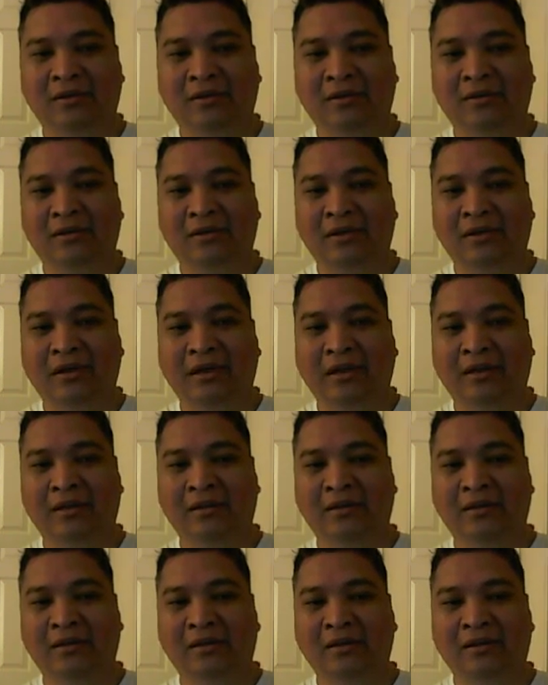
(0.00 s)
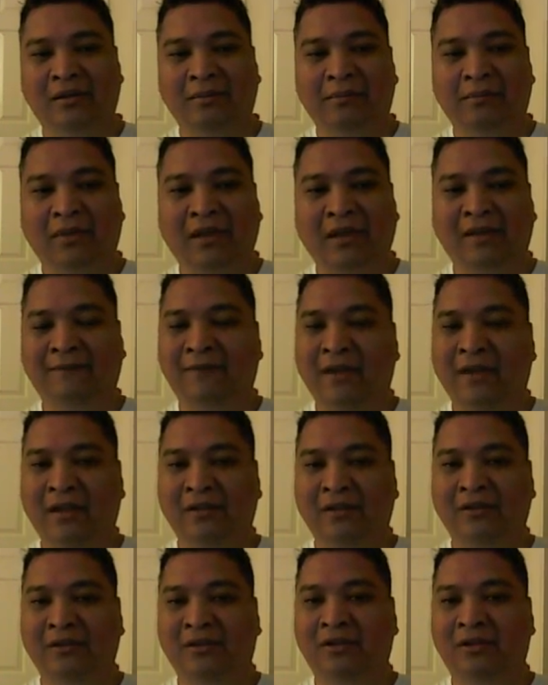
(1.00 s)
than the planned
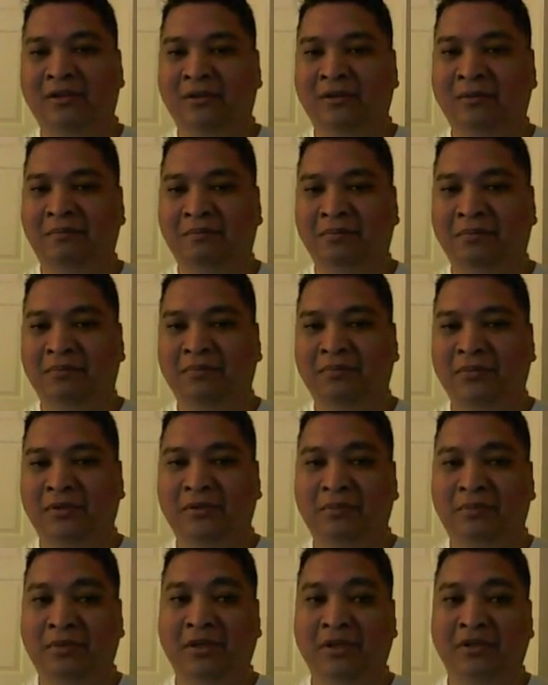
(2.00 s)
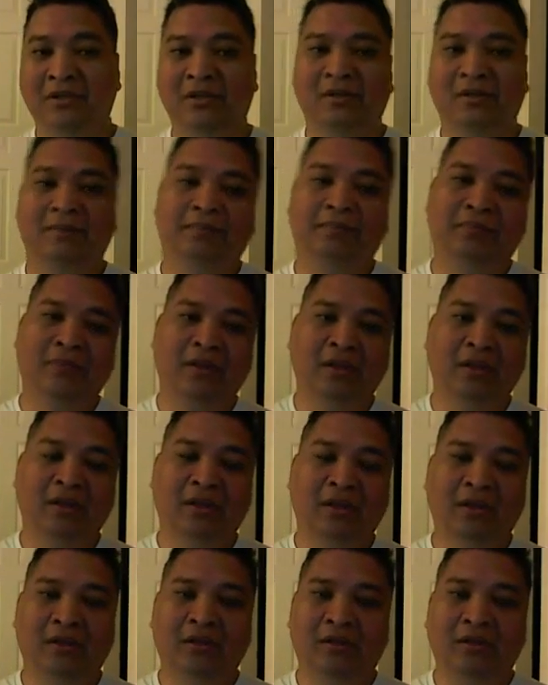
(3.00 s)
value, than the budget.
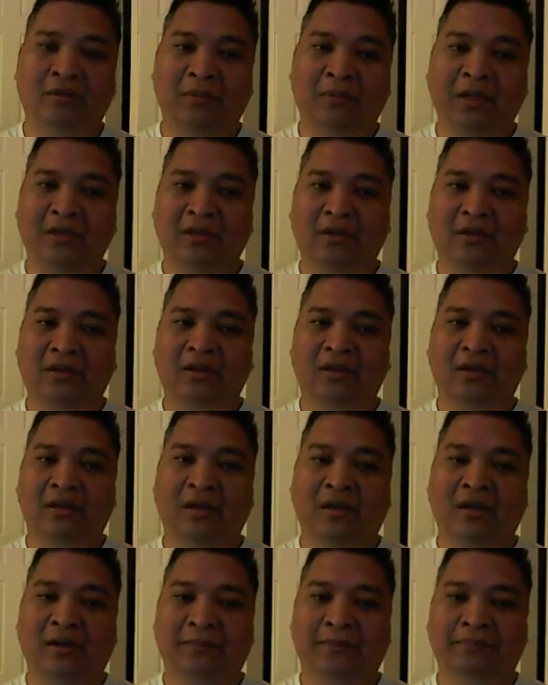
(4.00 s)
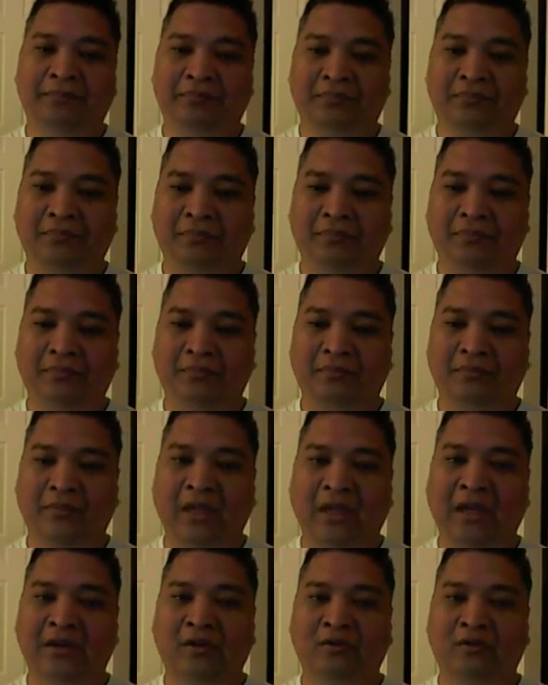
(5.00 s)
So basically,
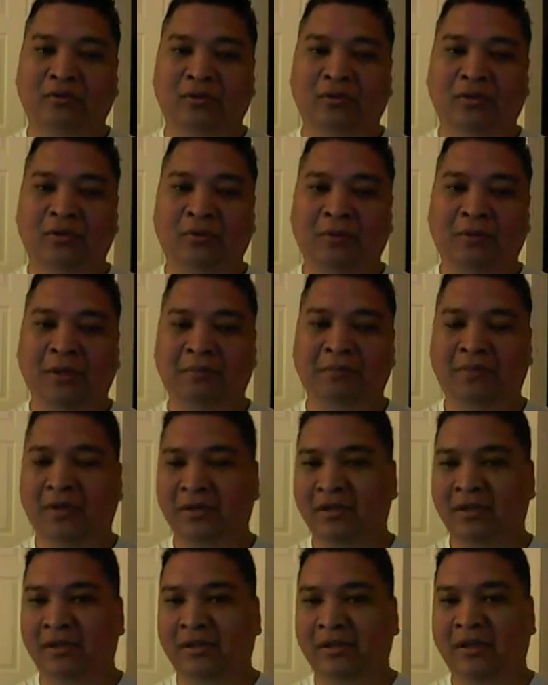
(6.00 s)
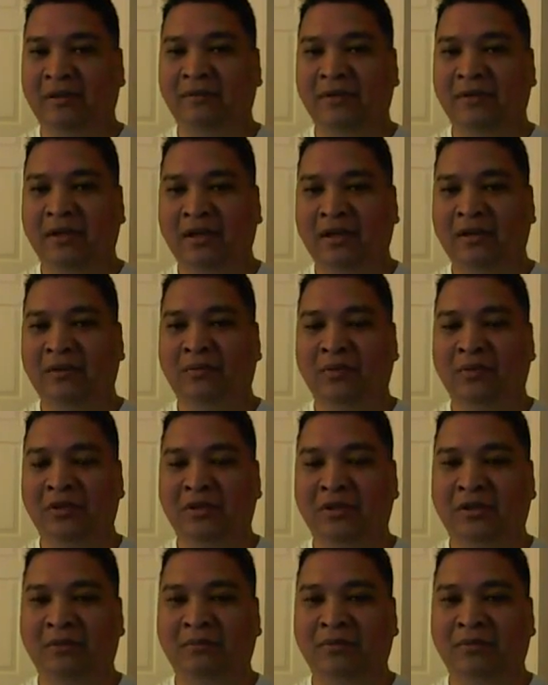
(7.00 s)
I don't do my budget every day, which
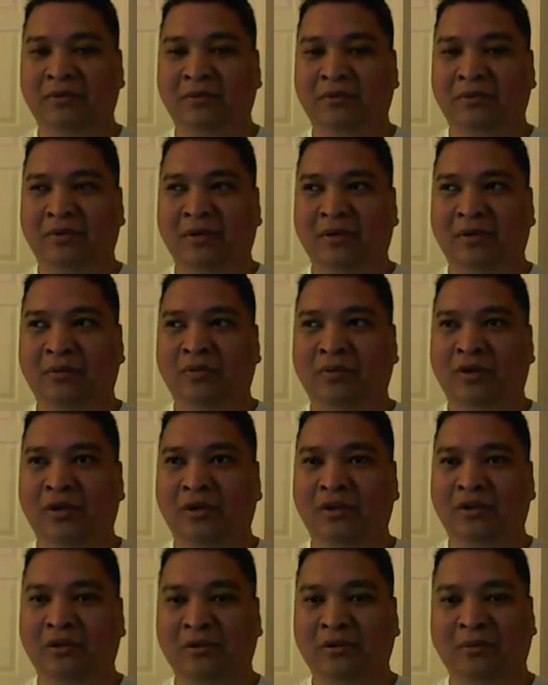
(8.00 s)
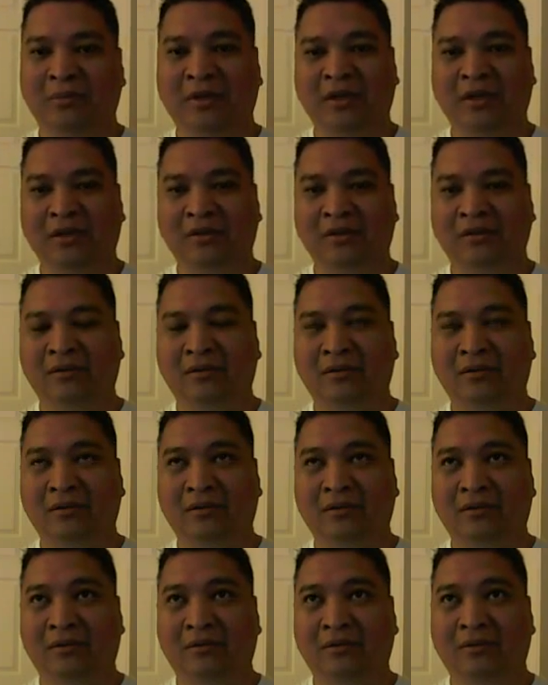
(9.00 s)
I wanted to, but I
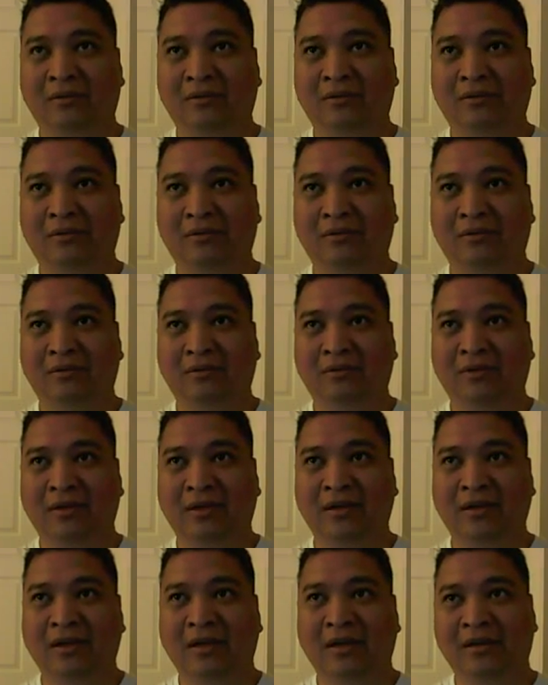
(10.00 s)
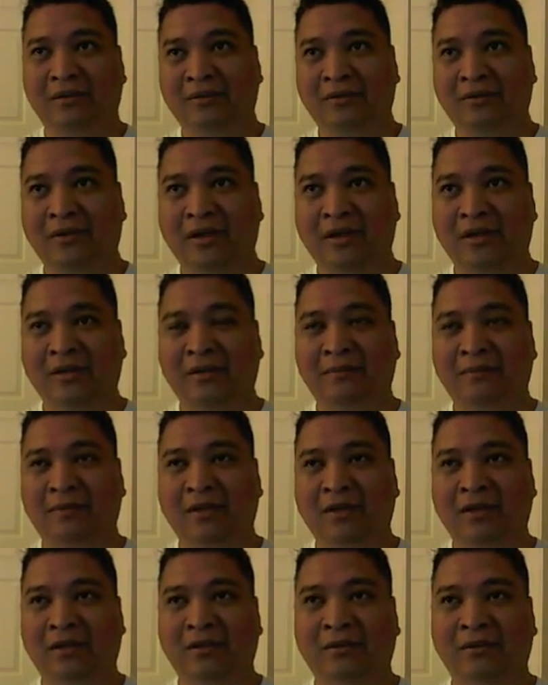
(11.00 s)
cannot do that every
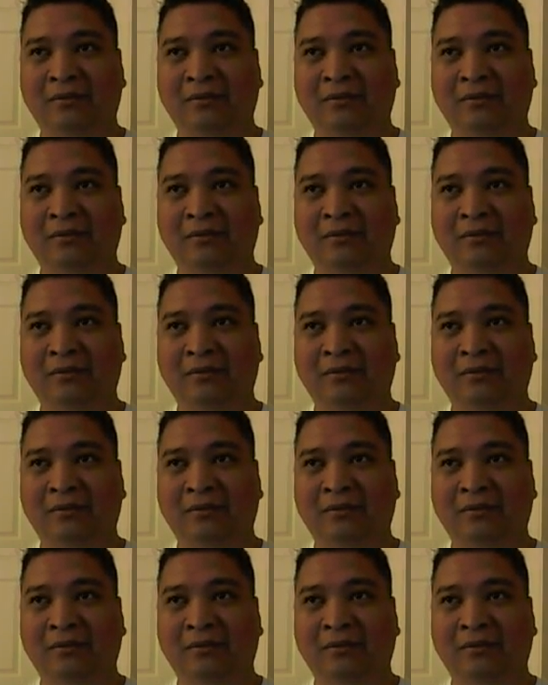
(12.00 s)
day.